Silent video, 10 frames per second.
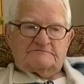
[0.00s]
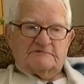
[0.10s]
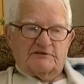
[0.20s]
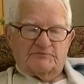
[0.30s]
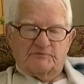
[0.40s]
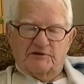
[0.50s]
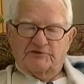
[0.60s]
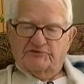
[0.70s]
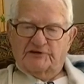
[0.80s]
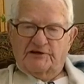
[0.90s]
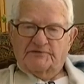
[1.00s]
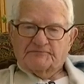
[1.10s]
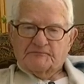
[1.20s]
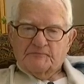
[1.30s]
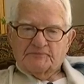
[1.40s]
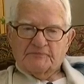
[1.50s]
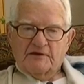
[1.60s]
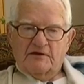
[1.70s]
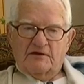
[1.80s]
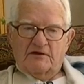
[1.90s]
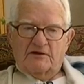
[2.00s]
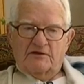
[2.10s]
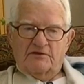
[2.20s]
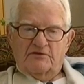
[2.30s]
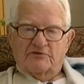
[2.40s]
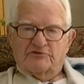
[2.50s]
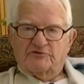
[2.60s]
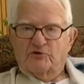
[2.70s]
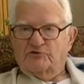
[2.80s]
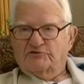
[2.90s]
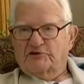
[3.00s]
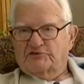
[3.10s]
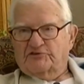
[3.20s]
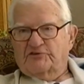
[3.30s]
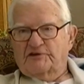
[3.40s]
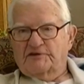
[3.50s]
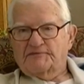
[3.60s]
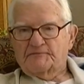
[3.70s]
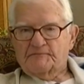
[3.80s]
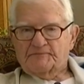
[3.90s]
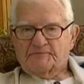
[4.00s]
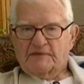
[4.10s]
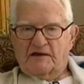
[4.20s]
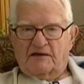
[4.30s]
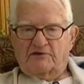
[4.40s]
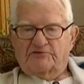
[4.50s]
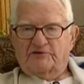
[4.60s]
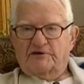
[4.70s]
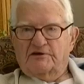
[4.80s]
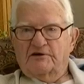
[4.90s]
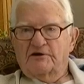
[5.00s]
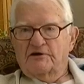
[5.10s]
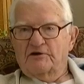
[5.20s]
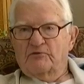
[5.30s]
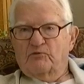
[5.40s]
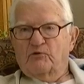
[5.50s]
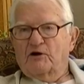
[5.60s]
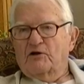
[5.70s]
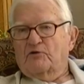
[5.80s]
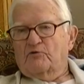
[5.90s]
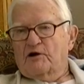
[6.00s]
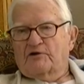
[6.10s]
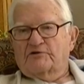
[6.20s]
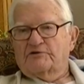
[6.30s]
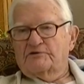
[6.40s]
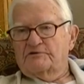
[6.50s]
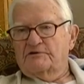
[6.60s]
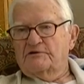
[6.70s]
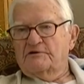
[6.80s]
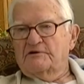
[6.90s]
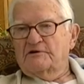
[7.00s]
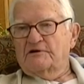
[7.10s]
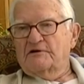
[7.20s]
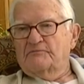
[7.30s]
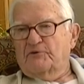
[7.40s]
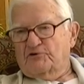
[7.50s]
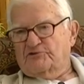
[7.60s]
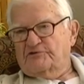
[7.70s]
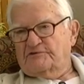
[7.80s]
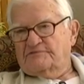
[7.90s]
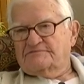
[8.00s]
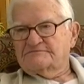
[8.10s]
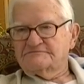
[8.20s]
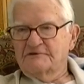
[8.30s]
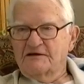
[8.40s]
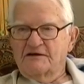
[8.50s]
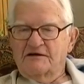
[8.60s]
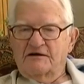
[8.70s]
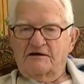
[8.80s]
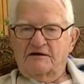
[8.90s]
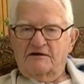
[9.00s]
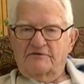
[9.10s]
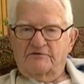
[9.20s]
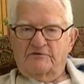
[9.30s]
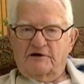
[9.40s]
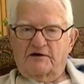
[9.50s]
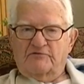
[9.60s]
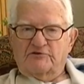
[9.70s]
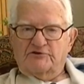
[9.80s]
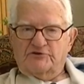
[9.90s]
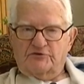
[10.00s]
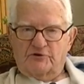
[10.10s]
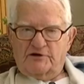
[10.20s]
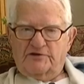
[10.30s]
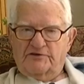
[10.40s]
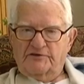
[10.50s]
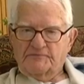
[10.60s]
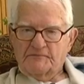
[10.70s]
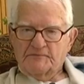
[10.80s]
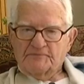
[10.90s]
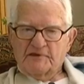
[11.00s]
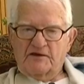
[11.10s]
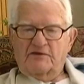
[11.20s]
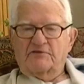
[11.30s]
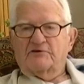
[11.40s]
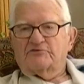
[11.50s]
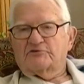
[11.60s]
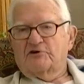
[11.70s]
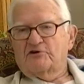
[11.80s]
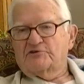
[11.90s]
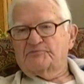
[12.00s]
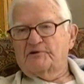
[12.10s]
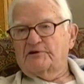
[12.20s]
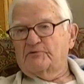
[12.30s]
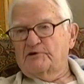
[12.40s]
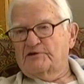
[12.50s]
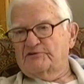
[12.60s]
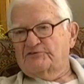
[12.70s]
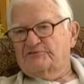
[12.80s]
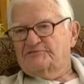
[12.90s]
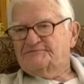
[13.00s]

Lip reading: it's been said there's no such thing as a well-rounded person. For every strength, there's a corresponding weakness.